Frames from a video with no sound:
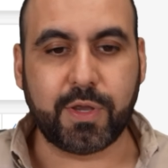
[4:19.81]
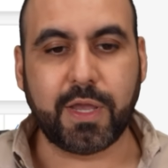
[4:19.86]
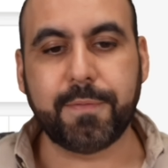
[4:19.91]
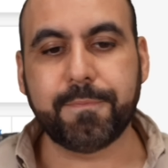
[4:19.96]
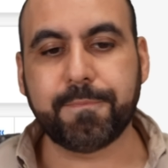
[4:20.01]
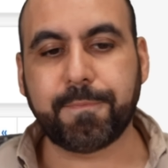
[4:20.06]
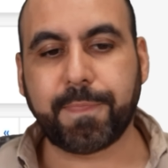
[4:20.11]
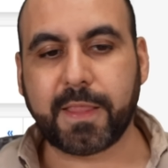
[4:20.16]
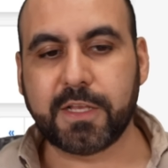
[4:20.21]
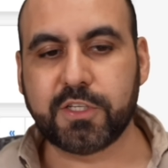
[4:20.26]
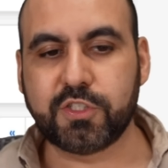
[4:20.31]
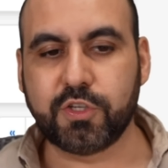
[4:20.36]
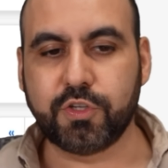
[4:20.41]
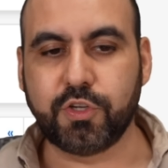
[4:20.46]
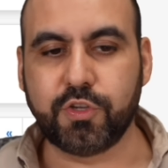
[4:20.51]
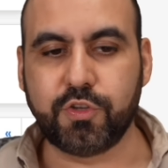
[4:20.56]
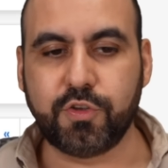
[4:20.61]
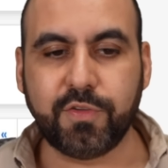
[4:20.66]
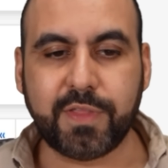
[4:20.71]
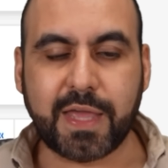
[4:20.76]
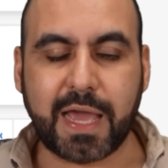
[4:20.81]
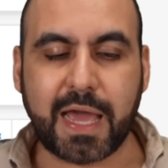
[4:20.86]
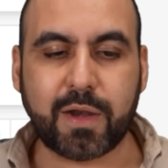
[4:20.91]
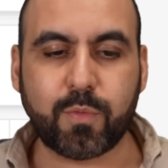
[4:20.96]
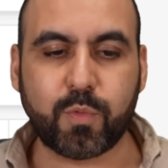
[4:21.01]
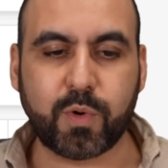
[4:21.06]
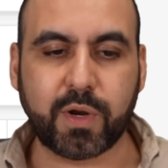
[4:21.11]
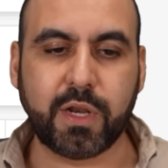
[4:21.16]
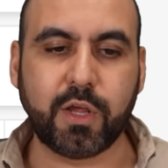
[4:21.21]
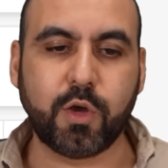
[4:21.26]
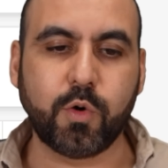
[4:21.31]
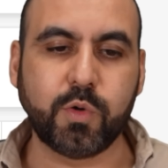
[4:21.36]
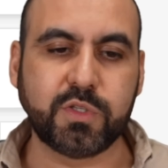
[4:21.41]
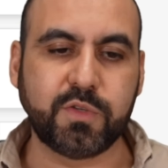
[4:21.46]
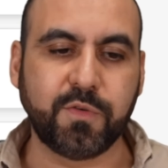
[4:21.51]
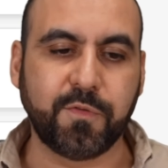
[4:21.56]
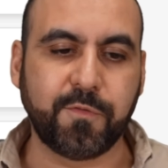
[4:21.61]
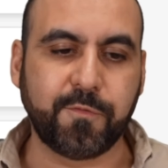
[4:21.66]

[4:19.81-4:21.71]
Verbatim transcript: okay? So to do that, we're gonna go into